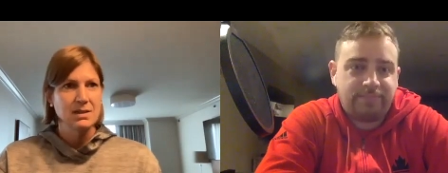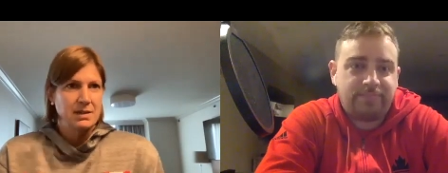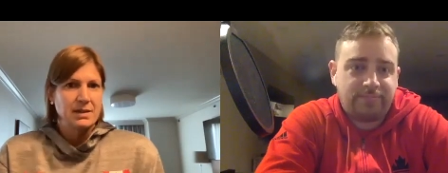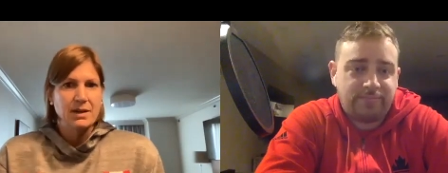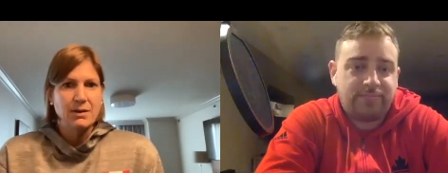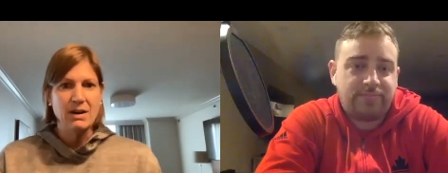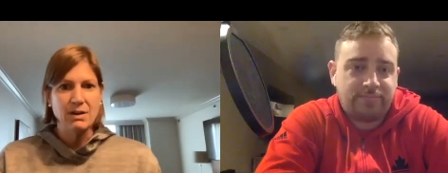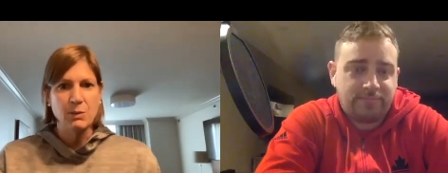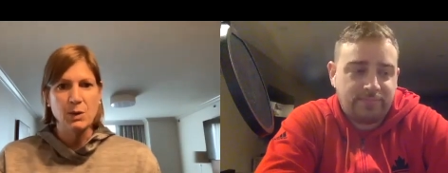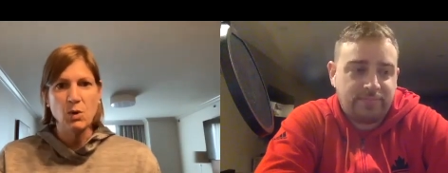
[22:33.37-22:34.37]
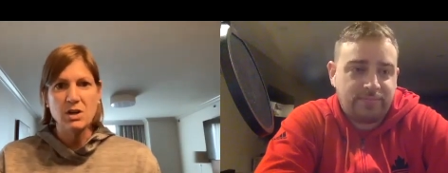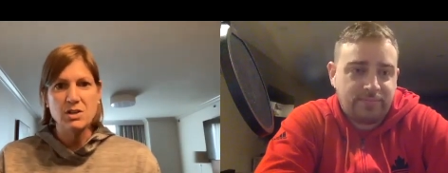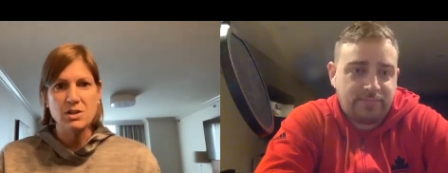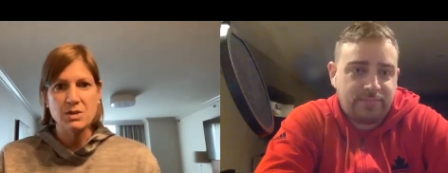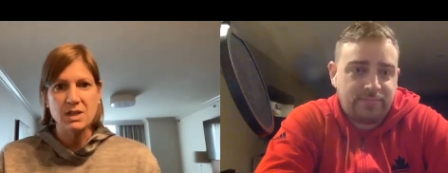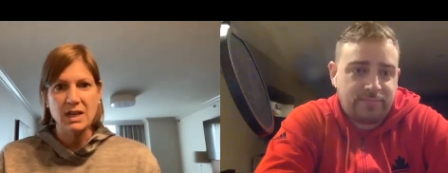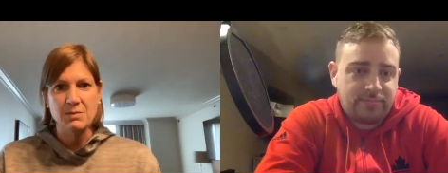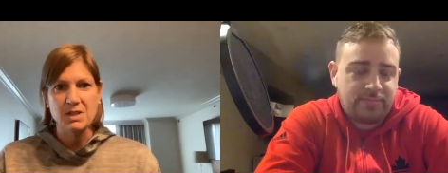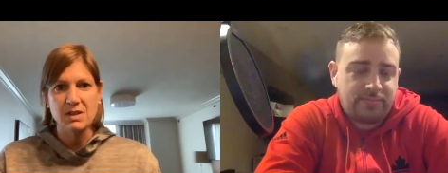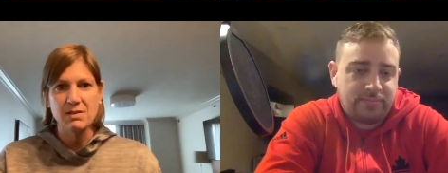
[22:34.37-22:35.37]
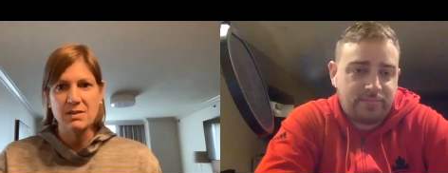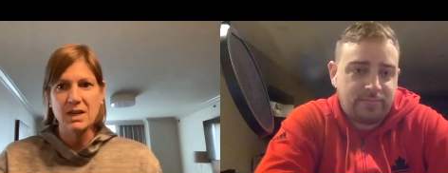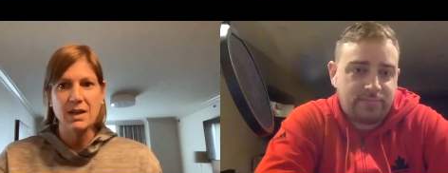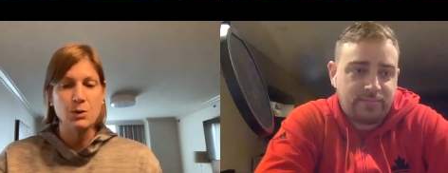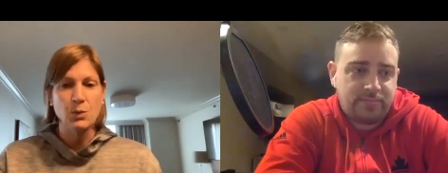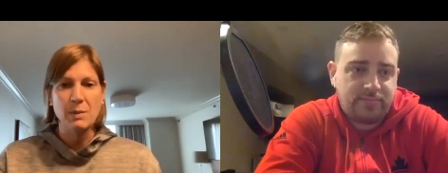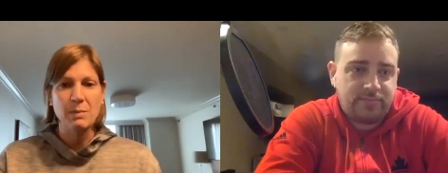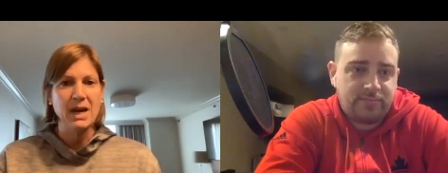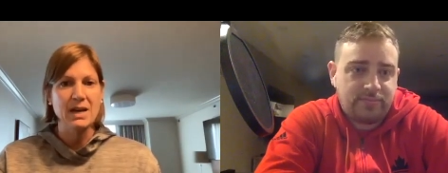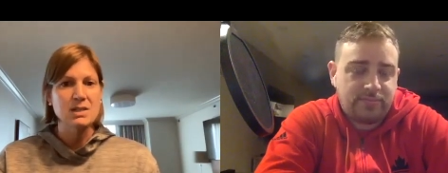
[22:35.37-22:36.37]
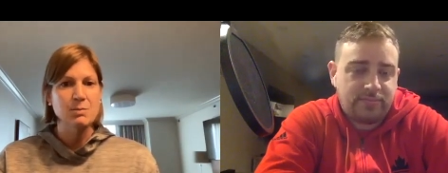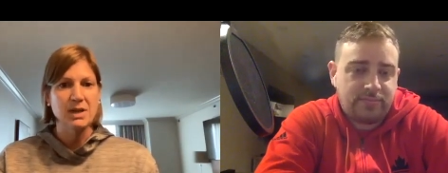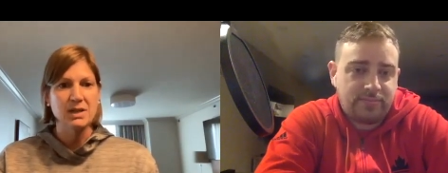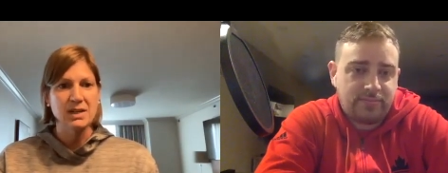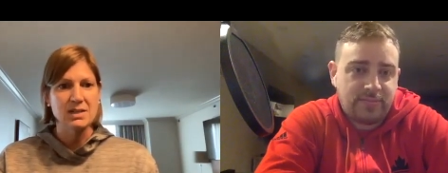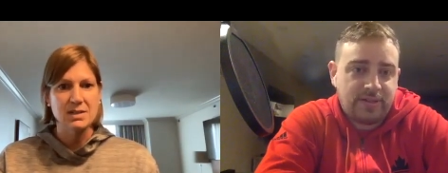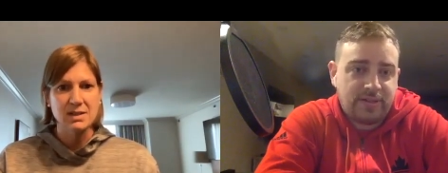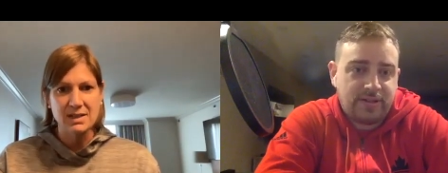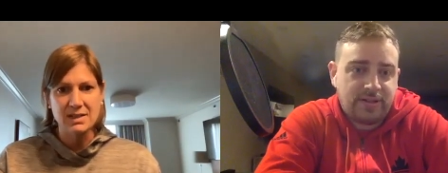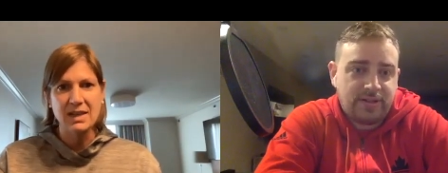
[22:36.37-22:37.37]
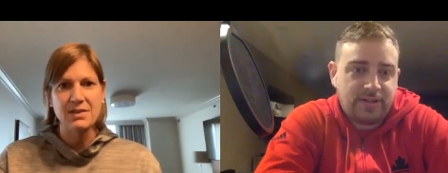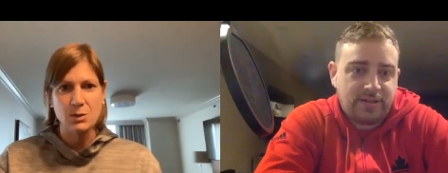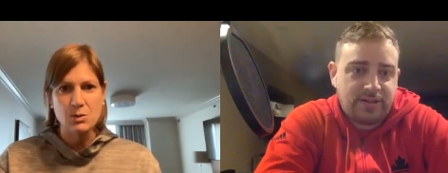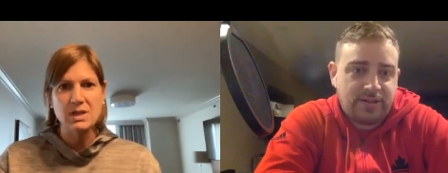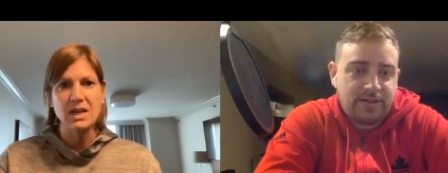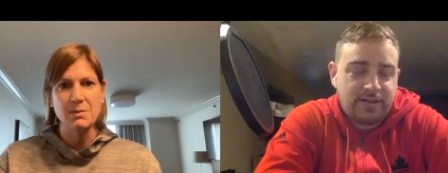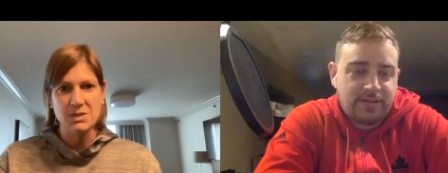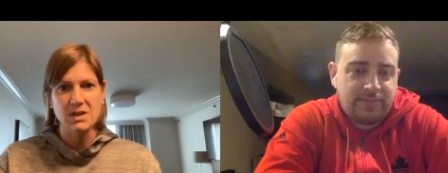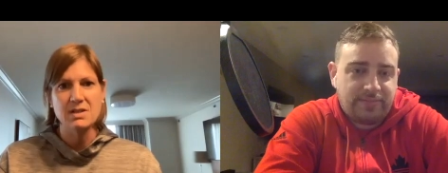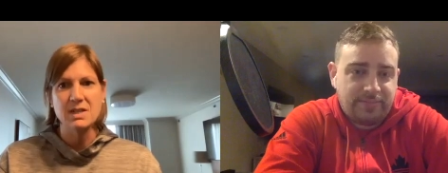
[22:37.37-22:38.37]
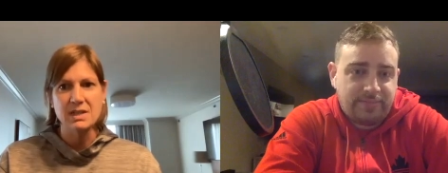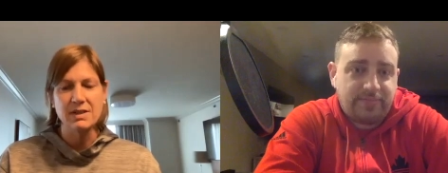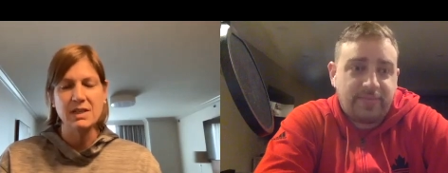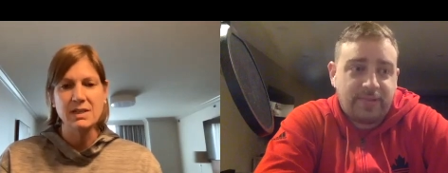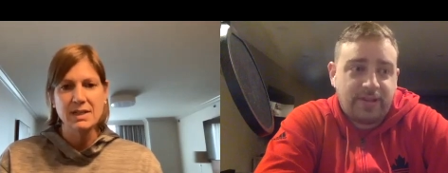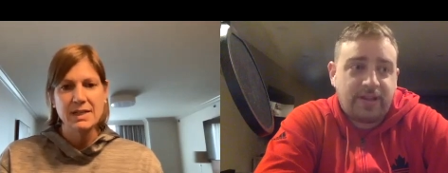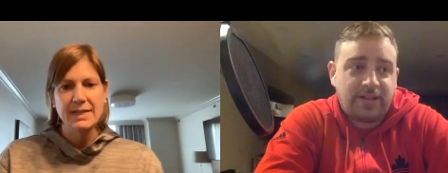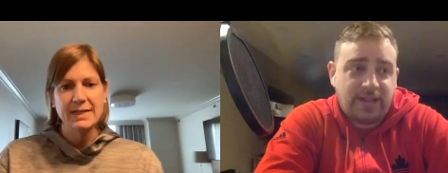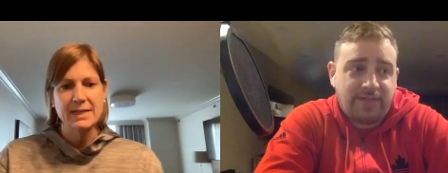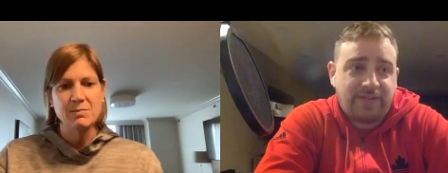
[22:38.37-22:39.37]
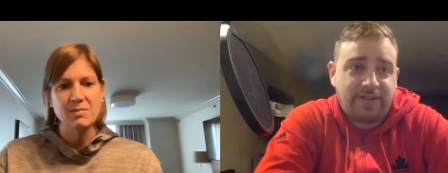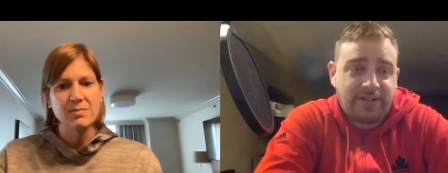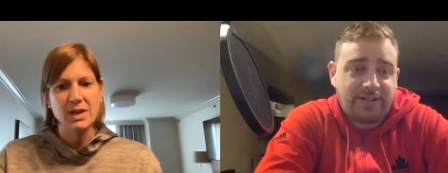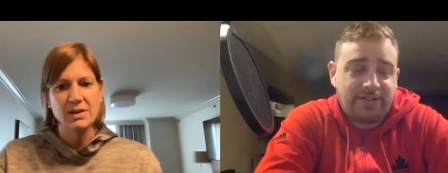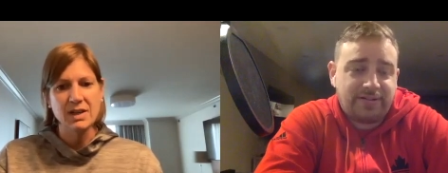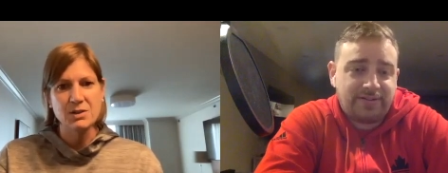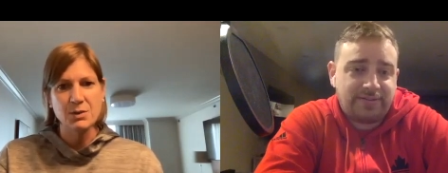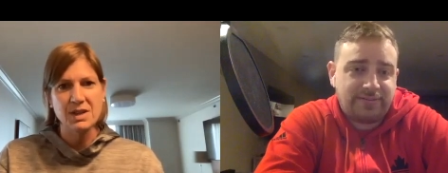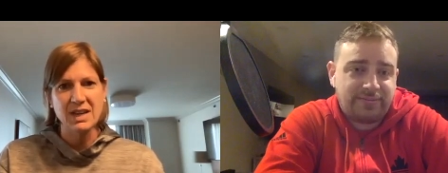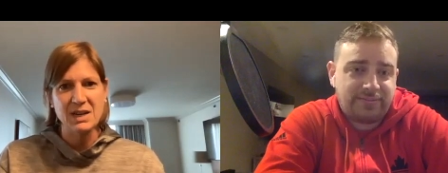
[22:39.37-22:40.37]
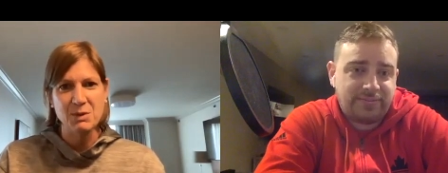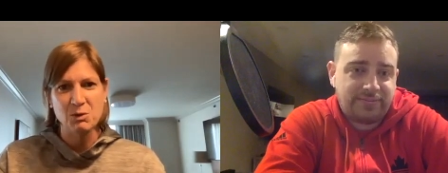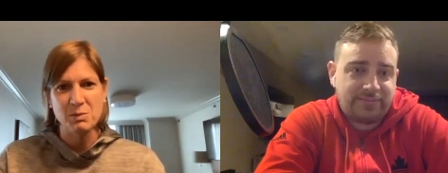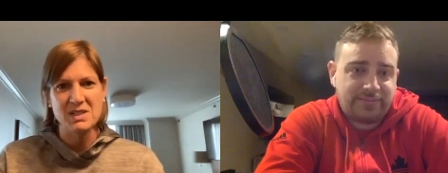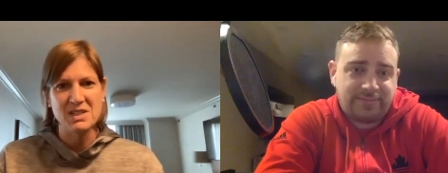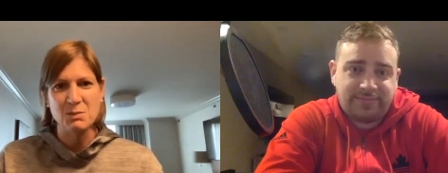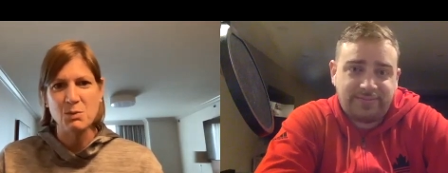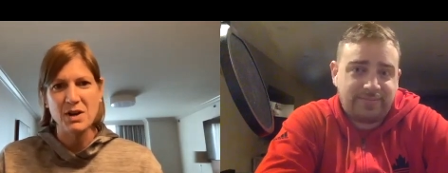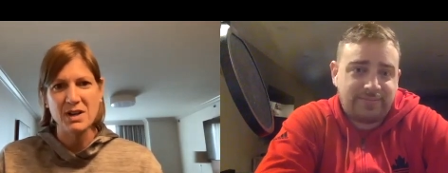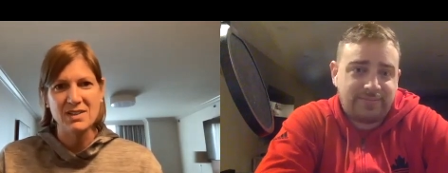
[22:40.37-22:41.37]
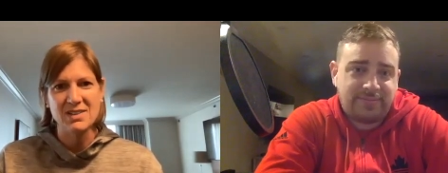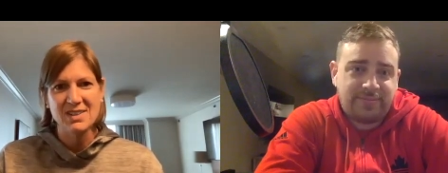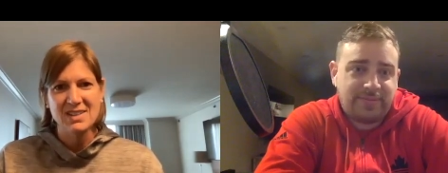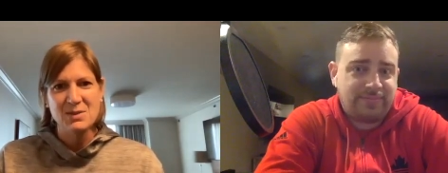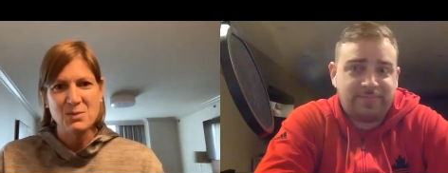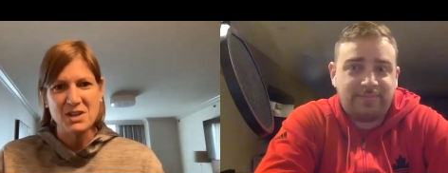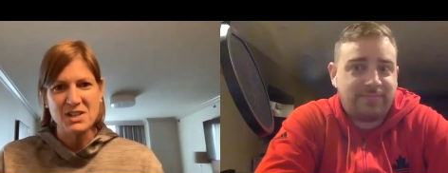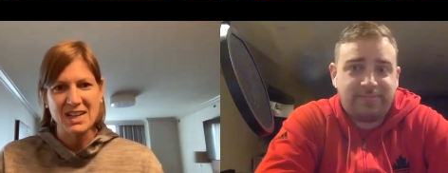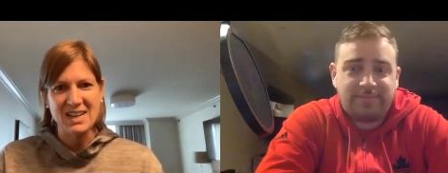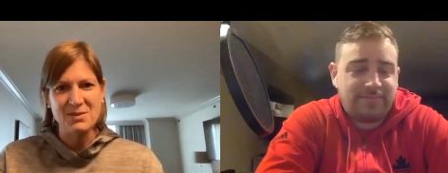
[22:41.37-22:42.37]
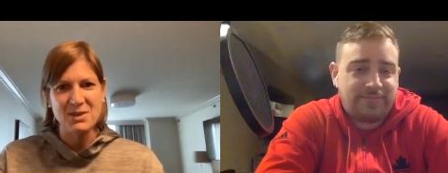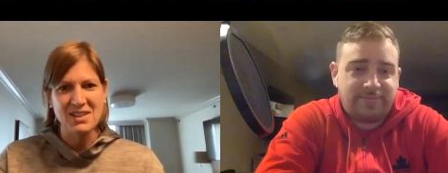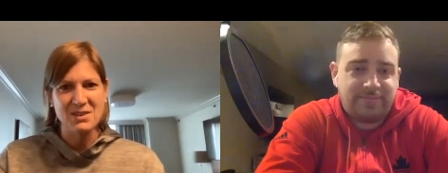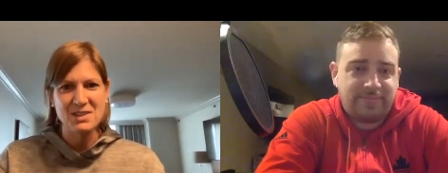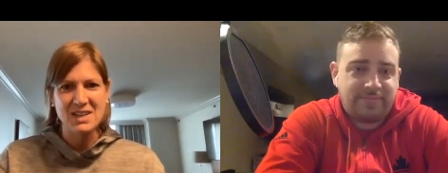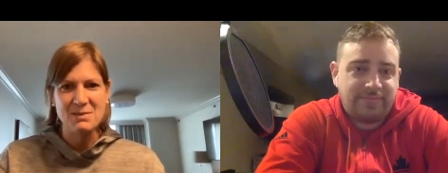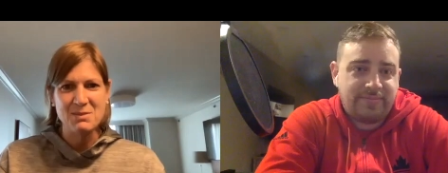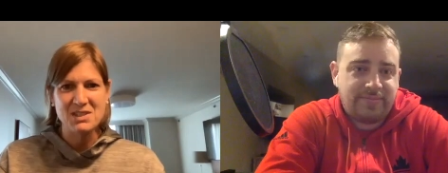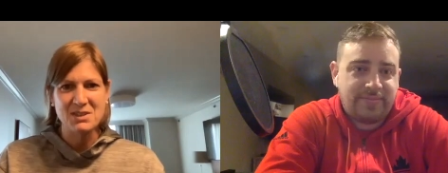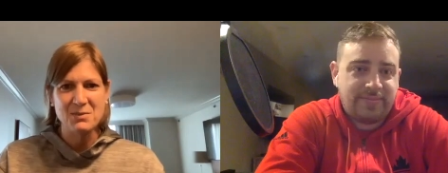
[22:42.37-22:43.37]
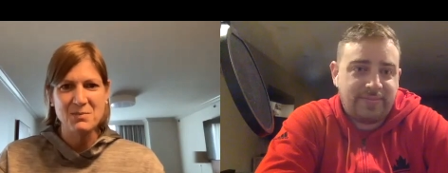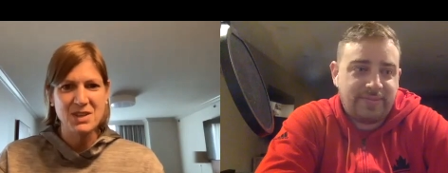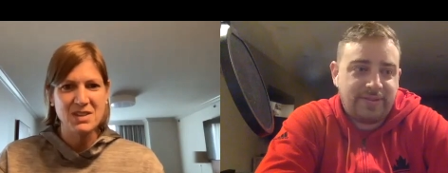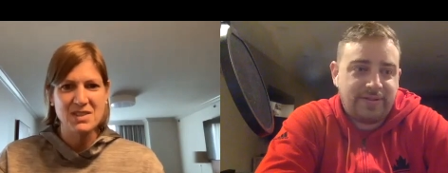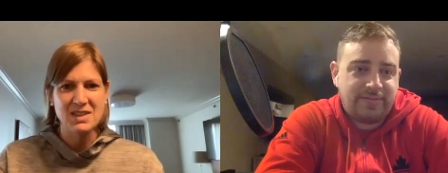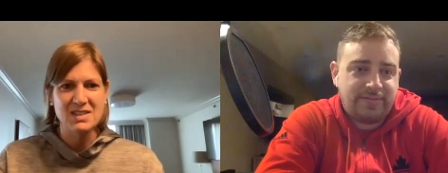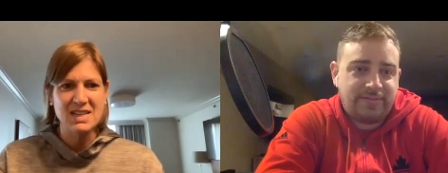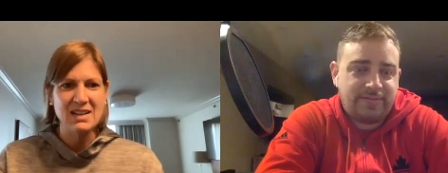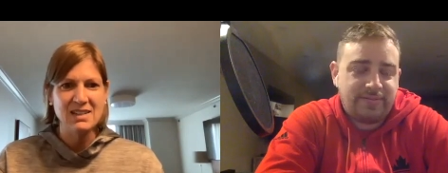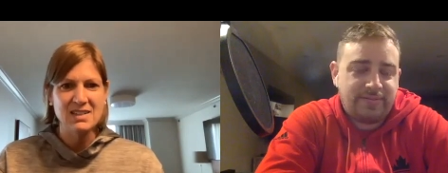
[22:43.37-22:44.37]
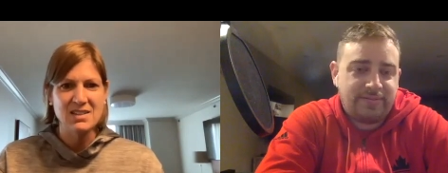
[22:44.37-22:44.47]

Speaker 1: you know how can we watch those games and yeah they're webcasts but let's let's get those games on tv um, Definitely. Um, I, I, don't think anyone will be disappointed watching any one of those games so the, the talent and the